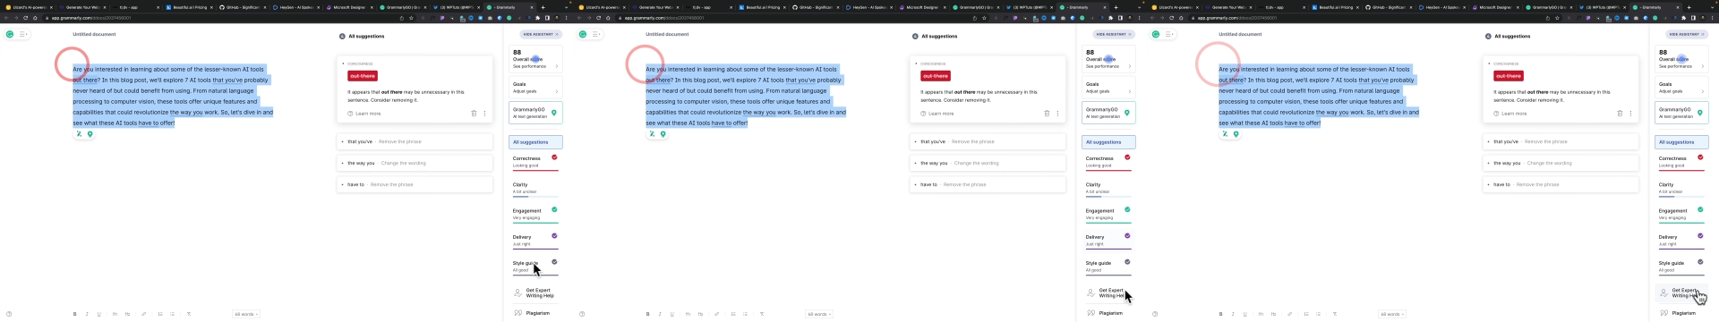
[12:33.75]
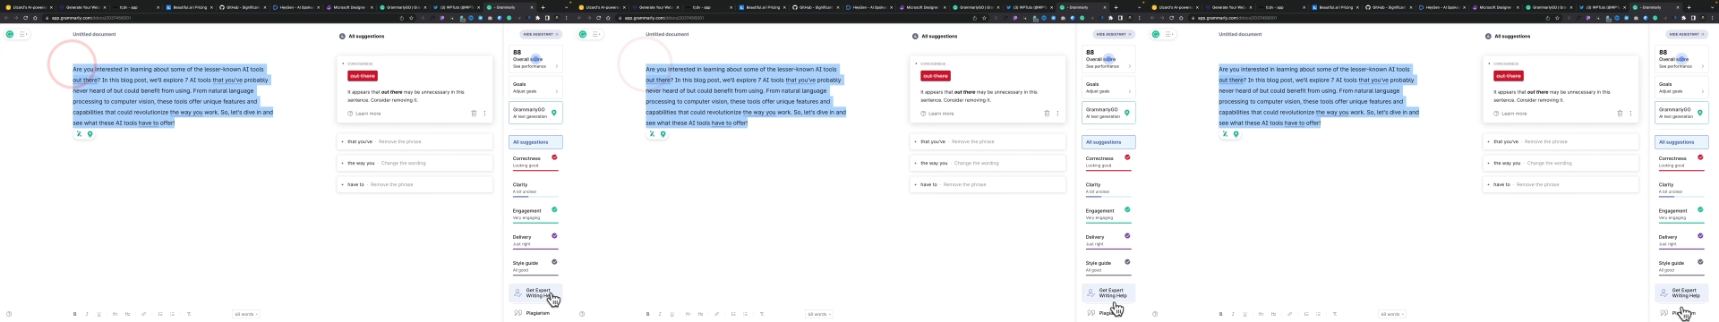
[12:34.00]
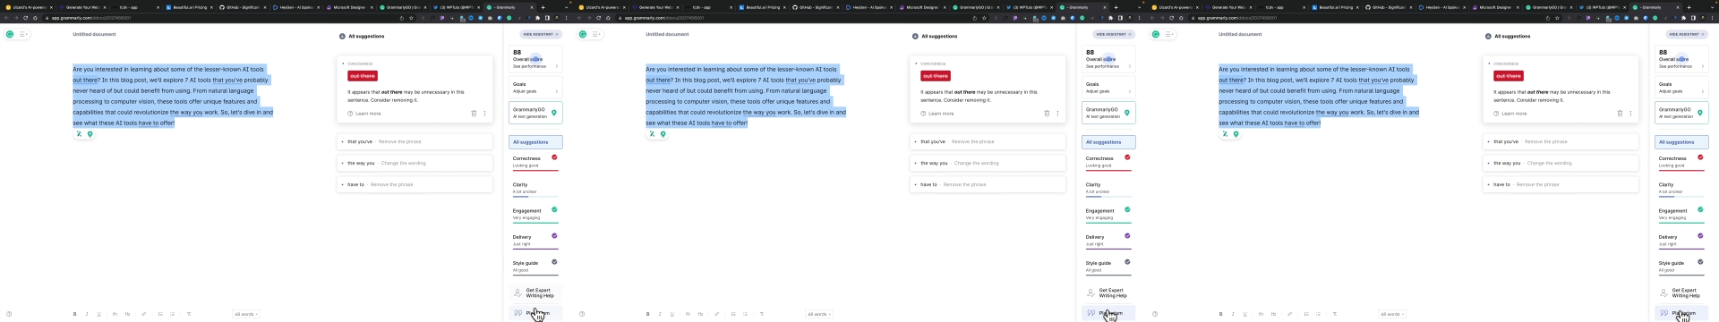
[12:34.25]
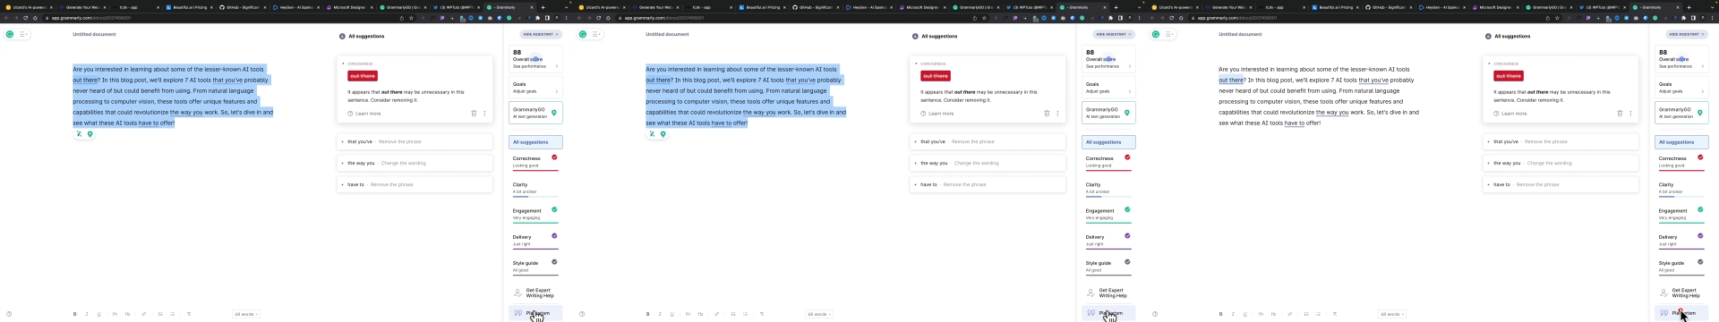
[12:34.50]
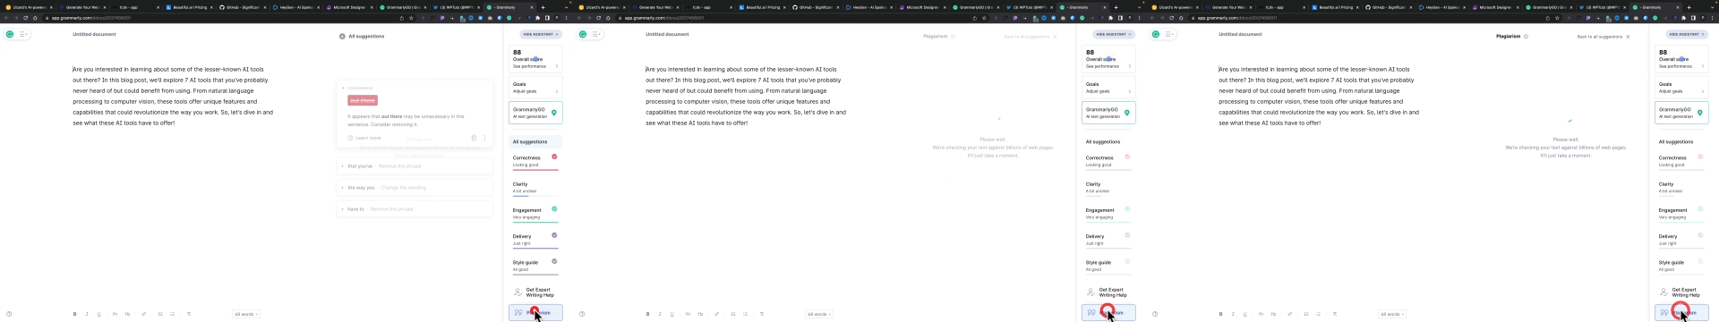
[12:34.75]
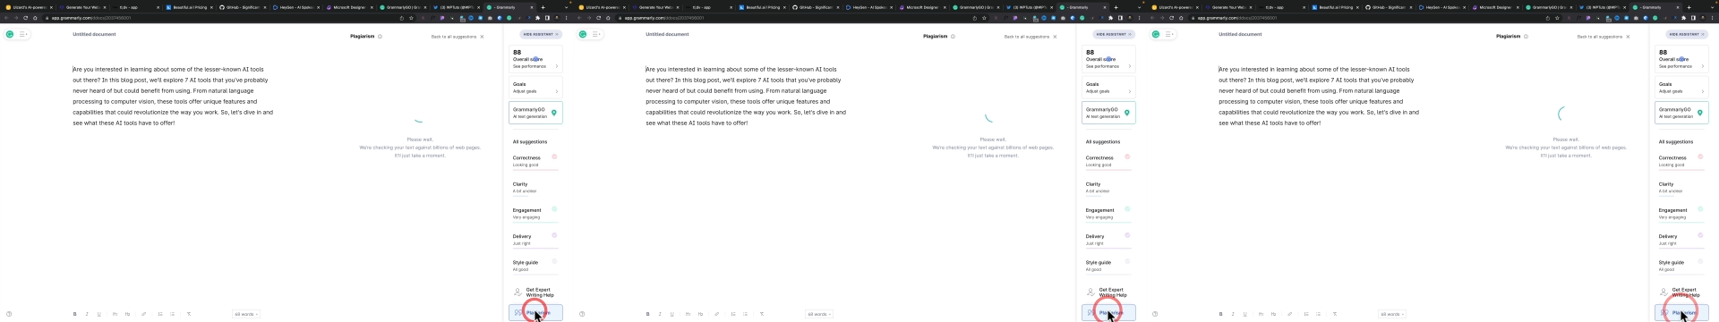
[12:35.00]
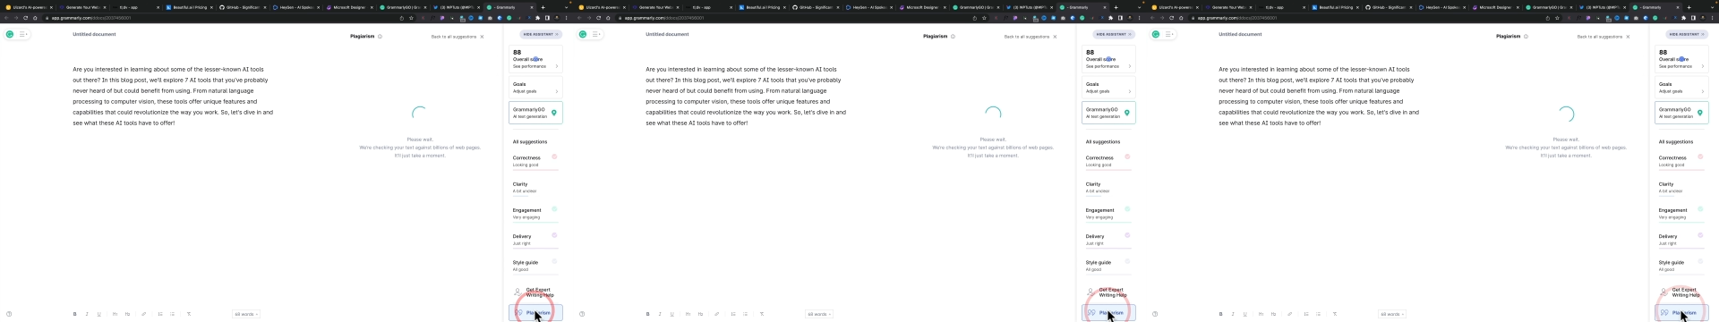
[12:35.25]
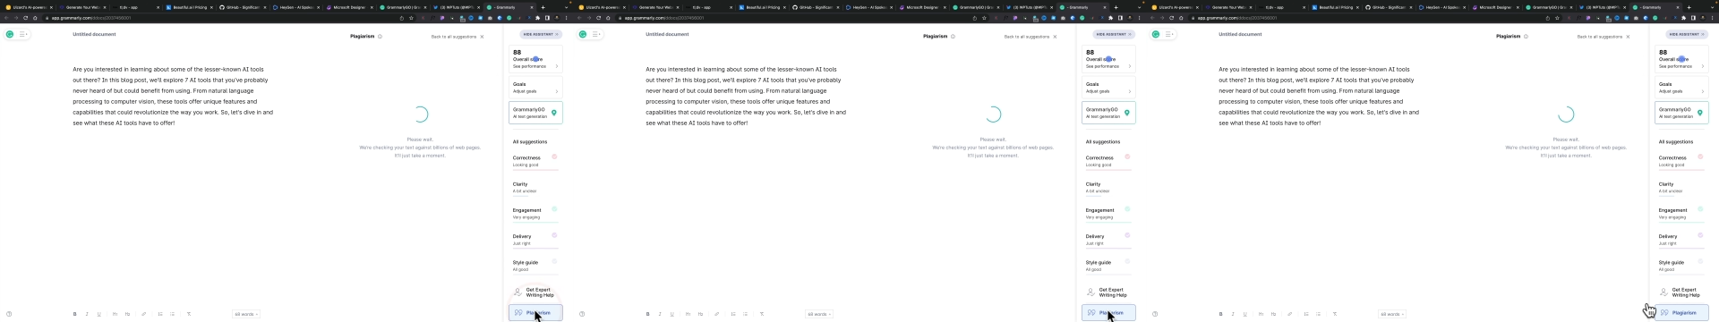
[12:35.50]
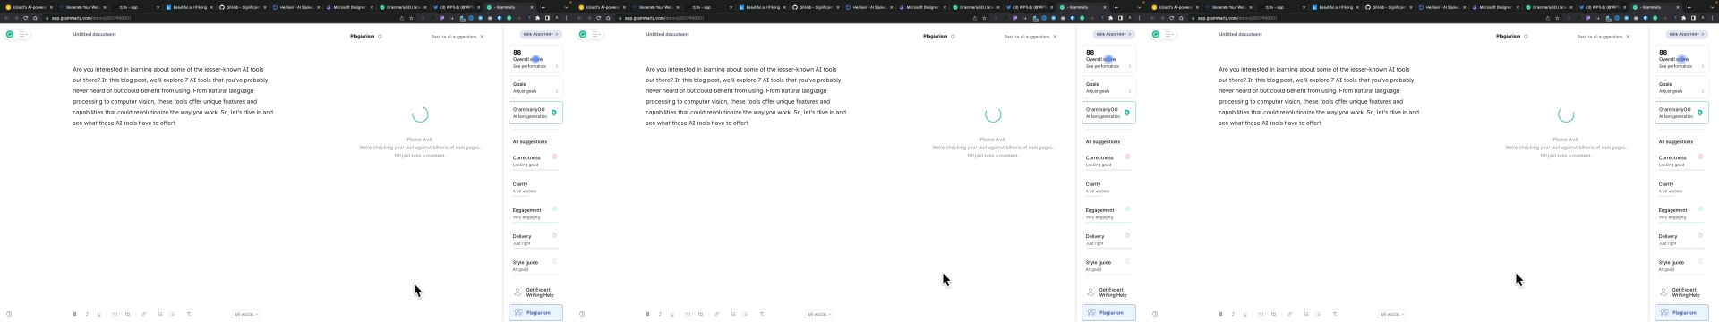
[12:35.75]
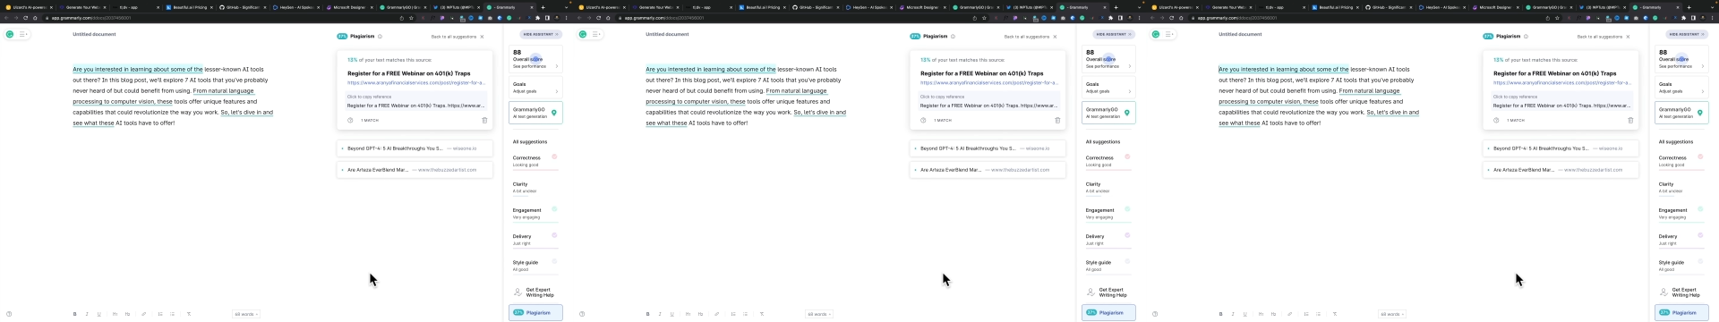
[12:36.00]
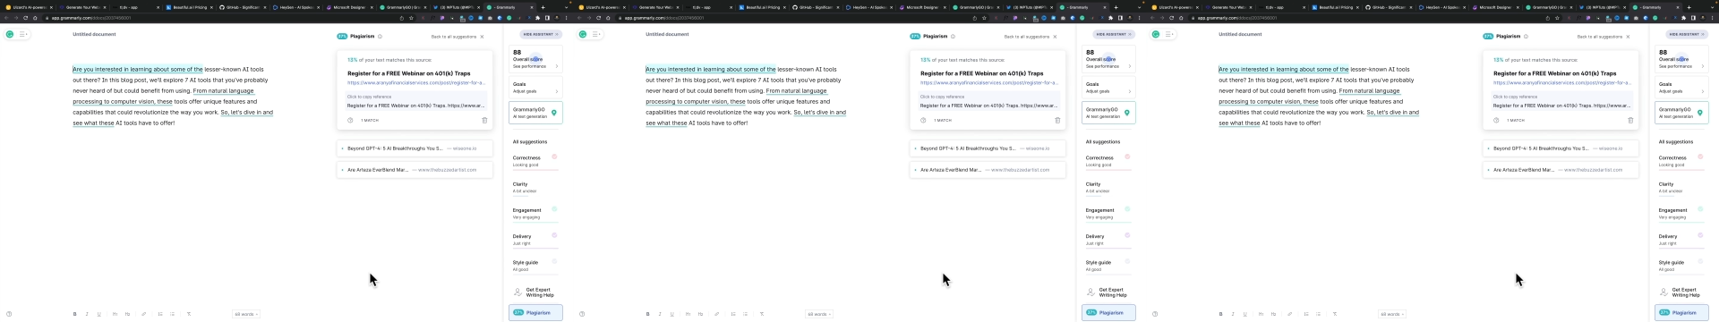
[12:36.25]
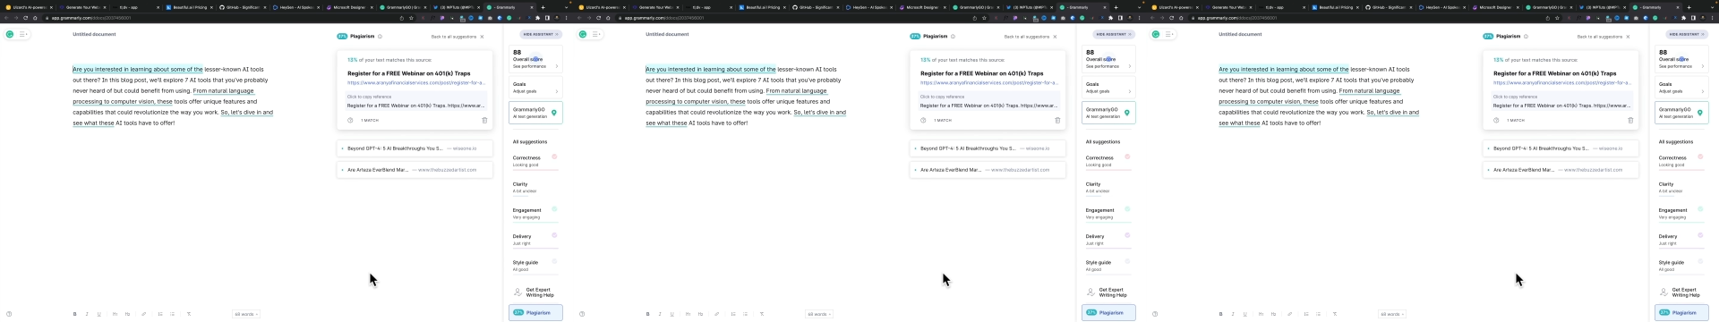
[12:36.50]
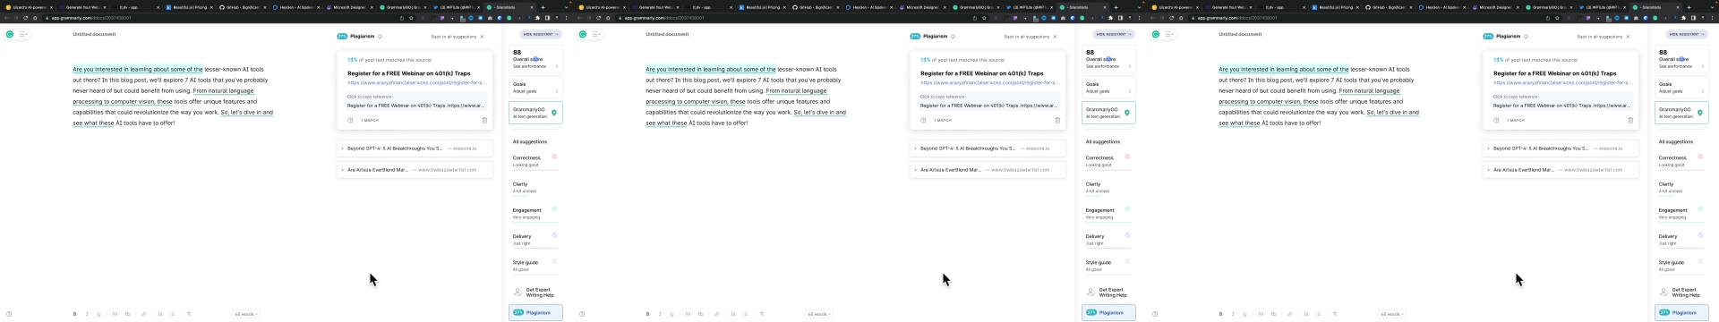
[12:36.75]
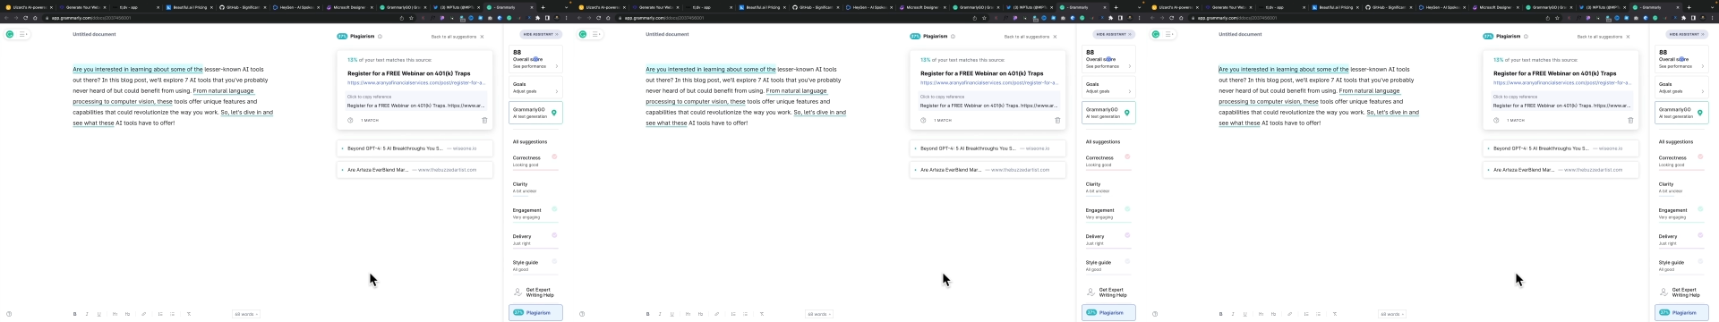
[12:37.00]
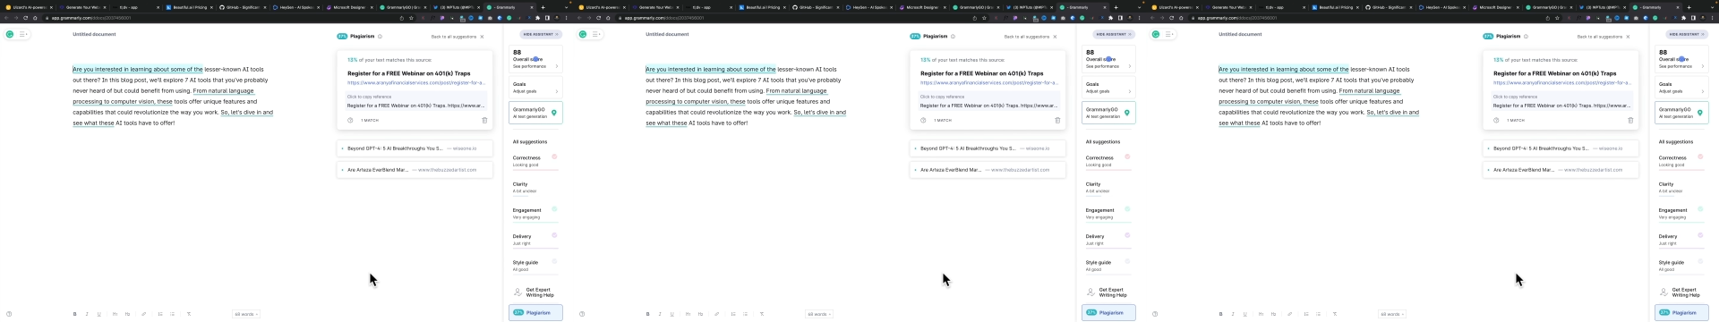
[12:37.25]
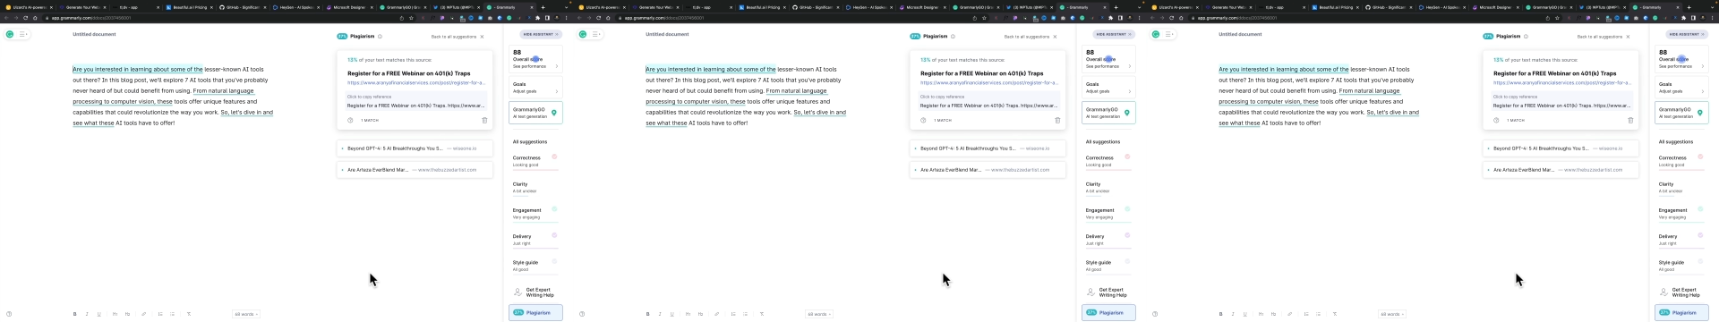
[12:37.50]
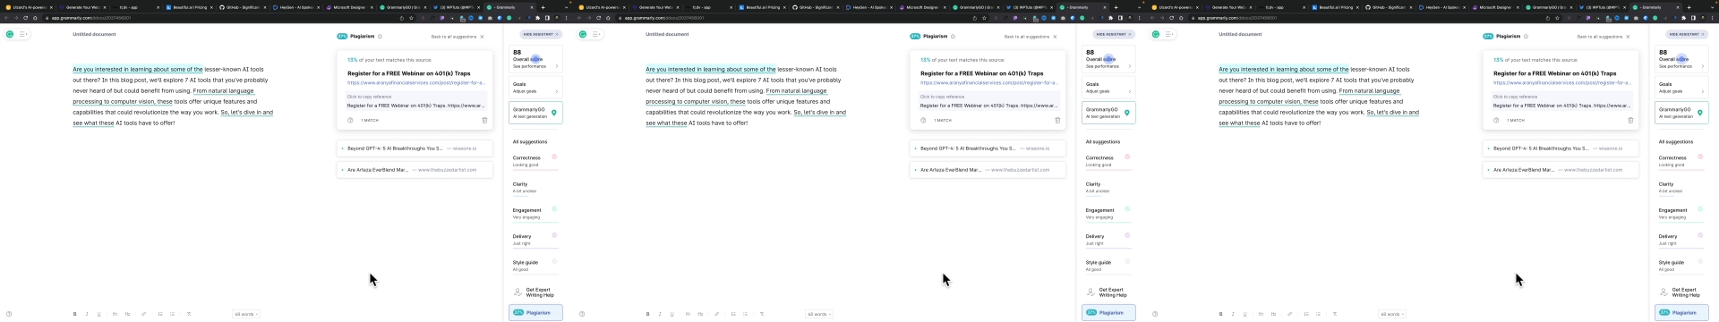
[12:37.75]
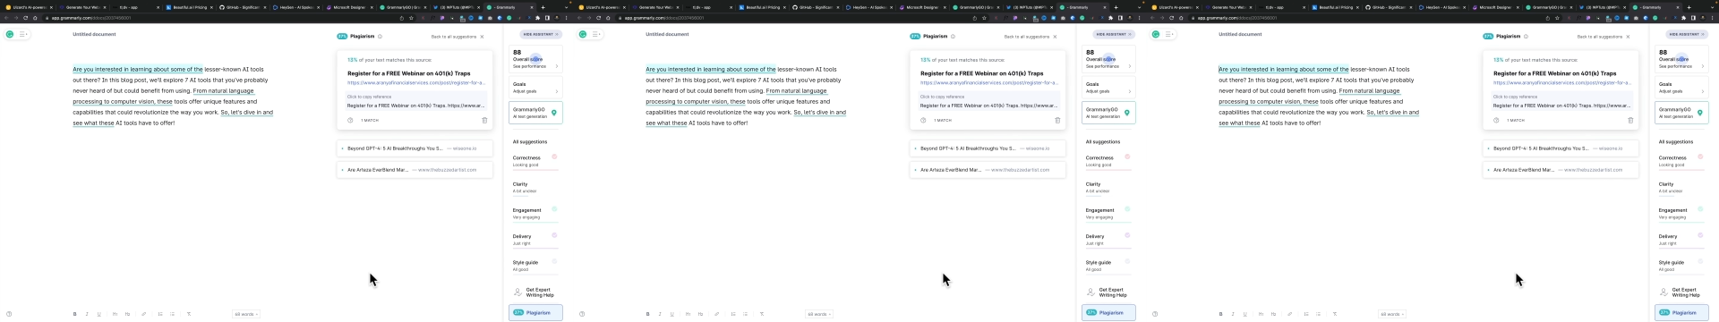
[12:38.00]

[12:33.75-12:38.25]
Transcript: [unreadable: no face in view]